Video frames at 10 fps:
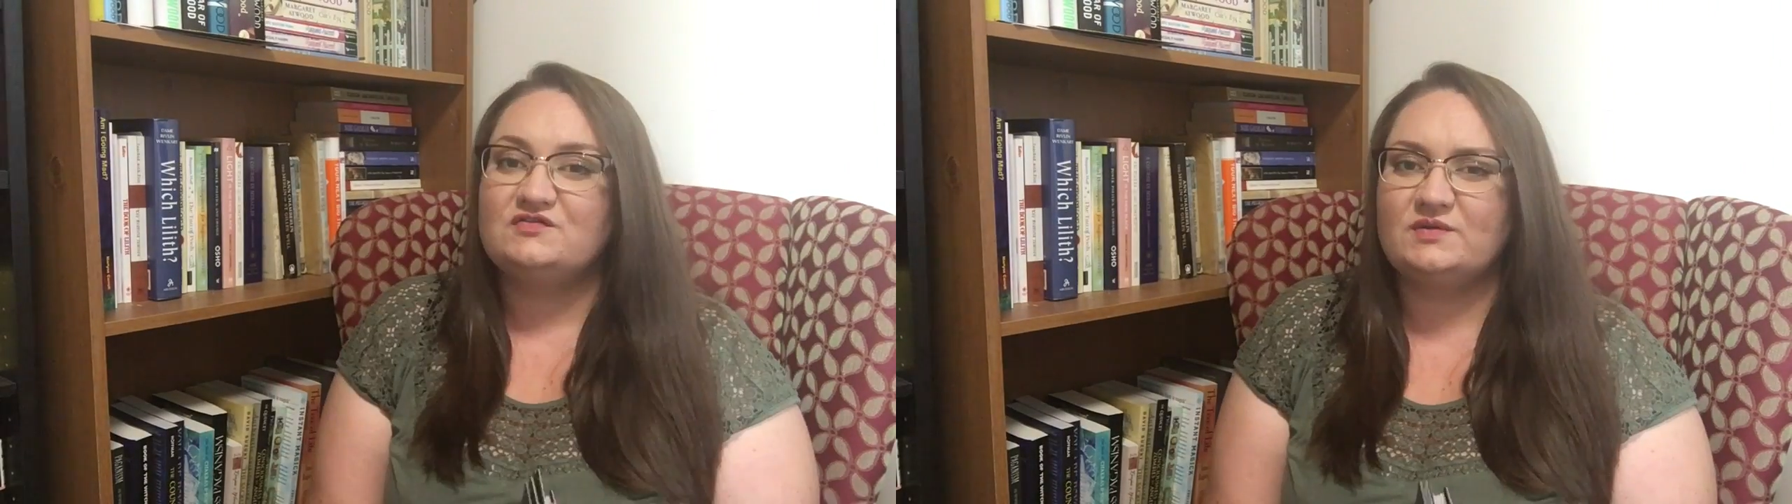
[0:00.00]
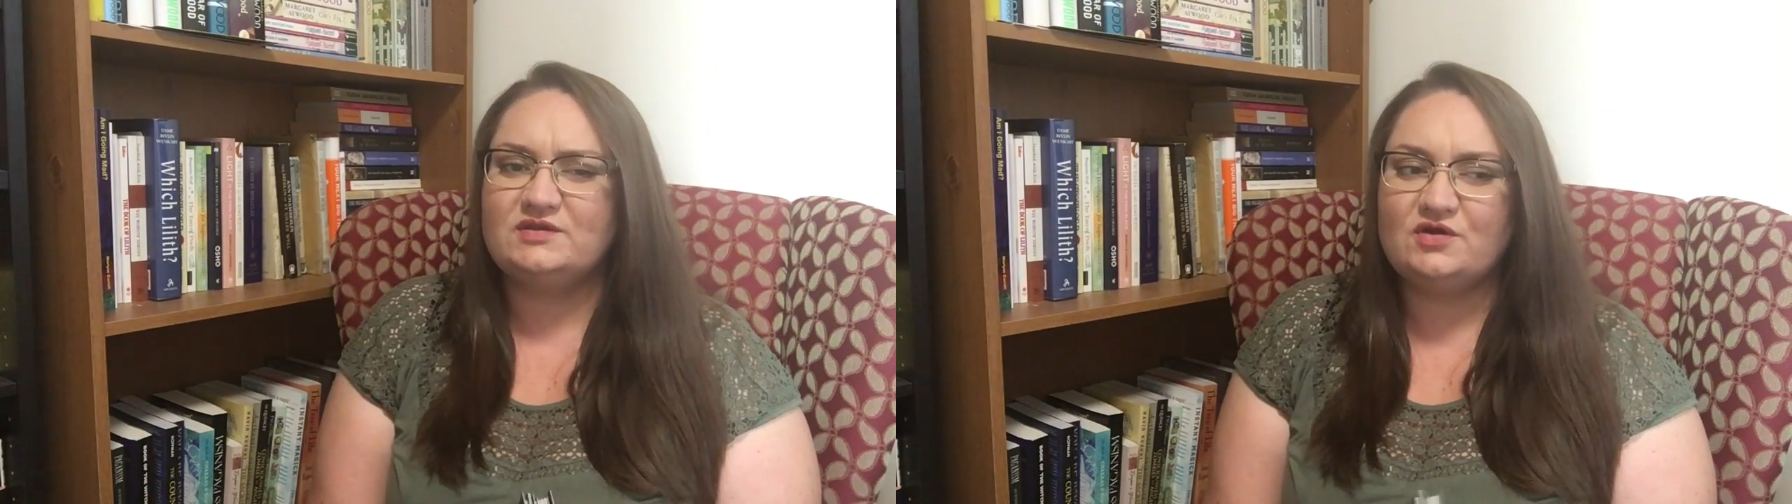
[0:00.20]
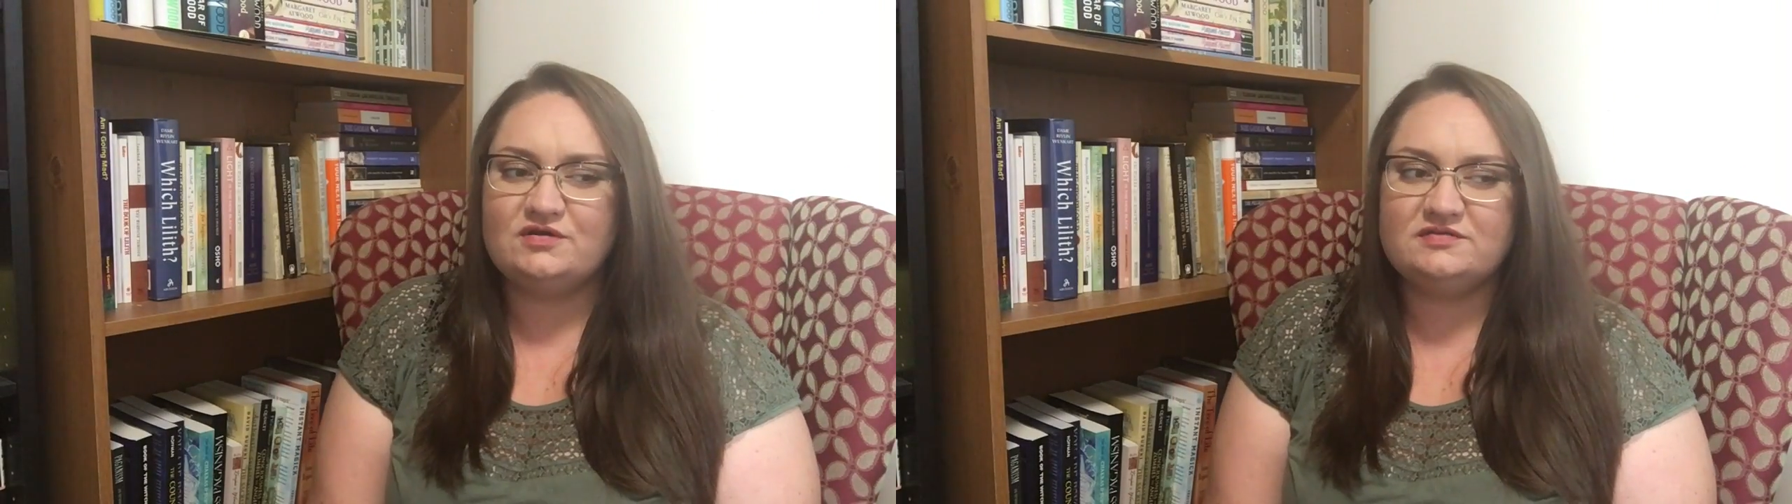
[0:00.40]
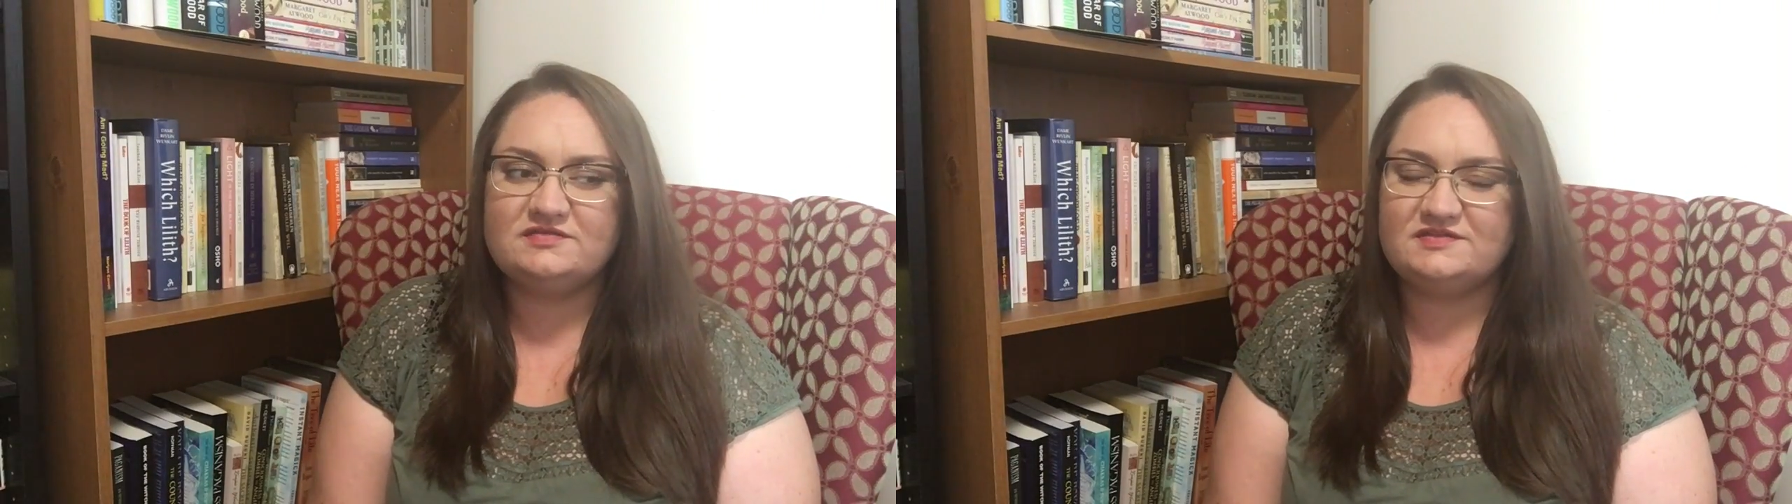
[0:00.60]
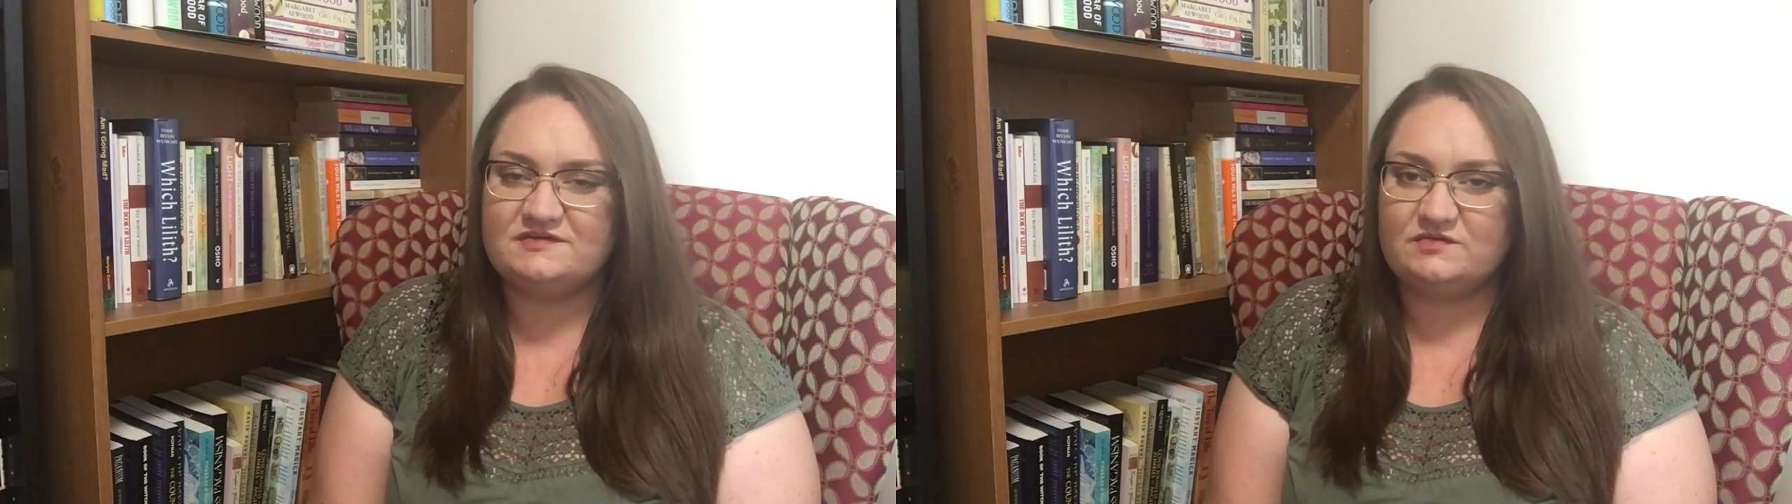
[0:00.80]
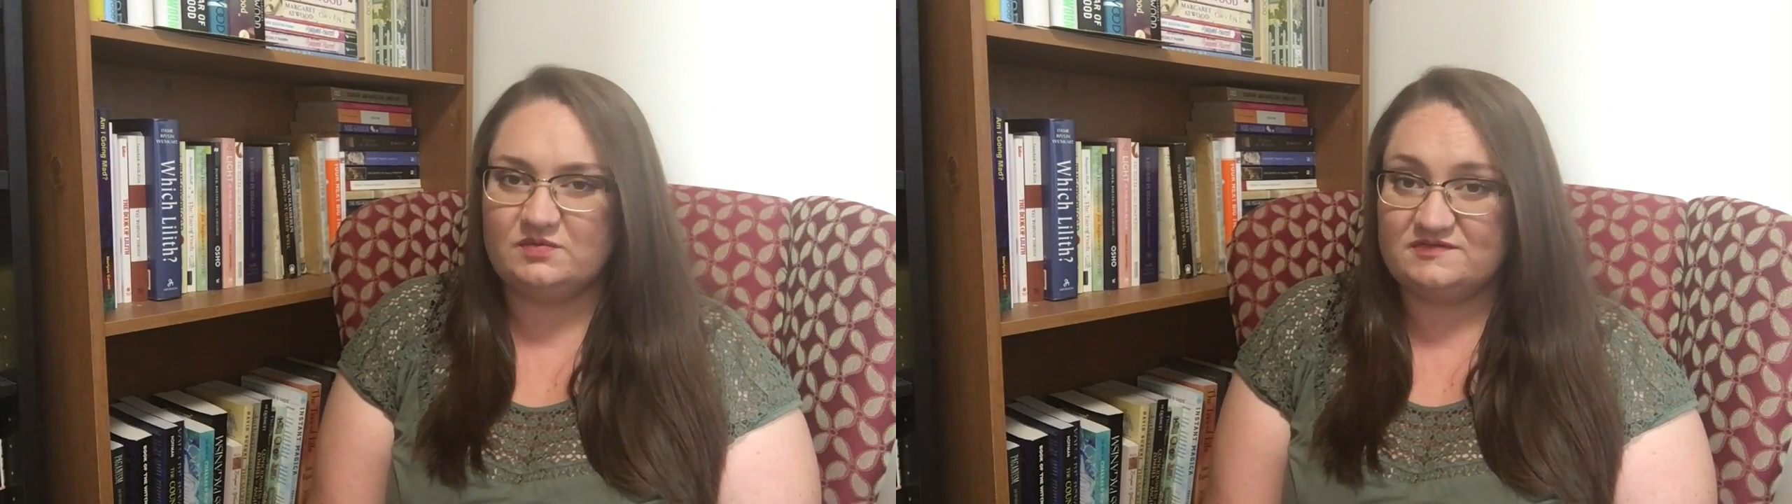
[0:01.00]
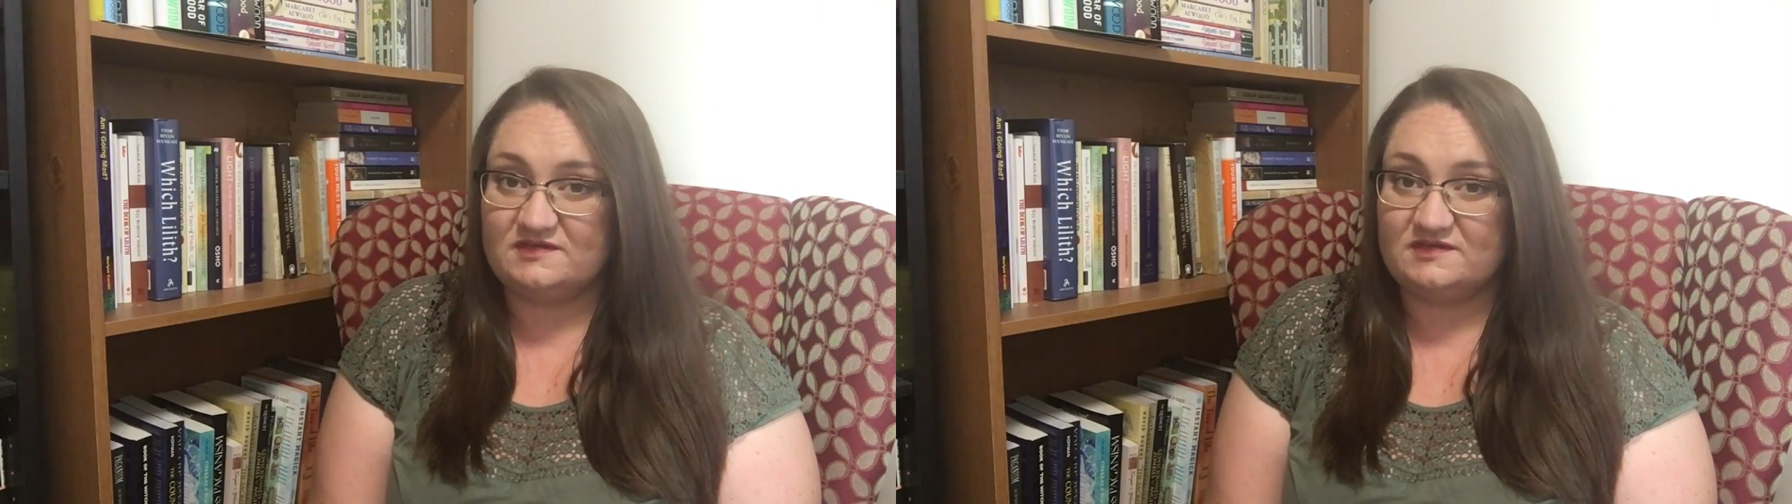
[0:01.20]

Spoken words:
So I know that this was